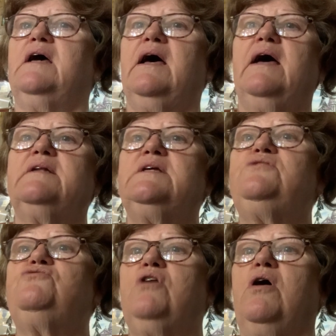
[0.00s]
I did
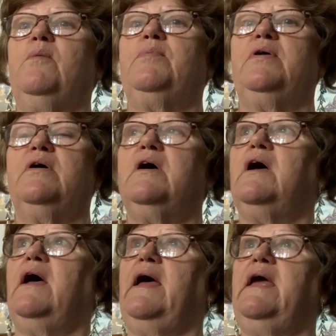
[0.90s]
drop
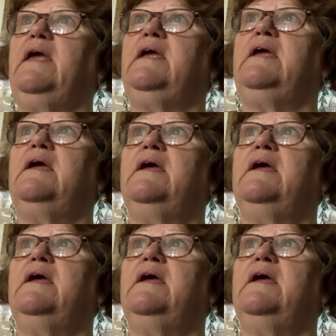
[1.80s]
a